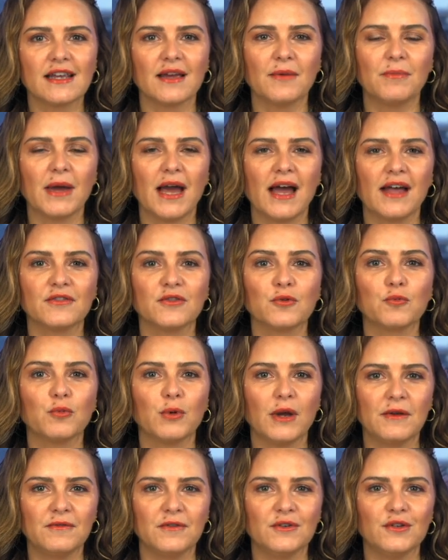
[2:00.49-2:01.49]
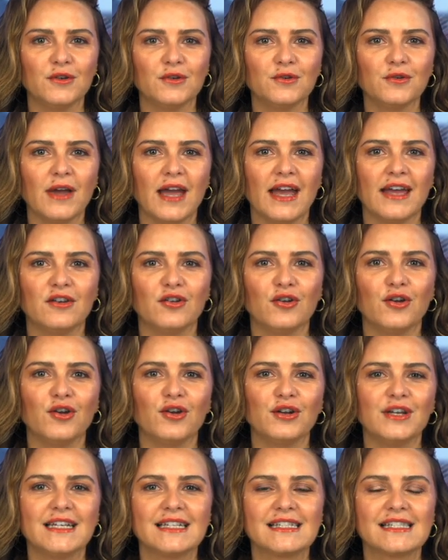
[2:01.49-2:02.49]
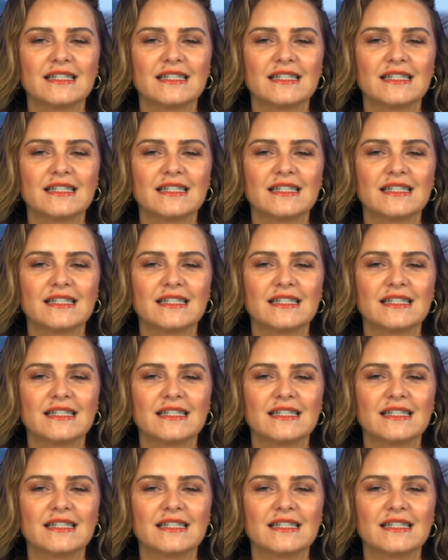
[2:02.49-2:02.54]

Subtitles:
about the revenue and earnings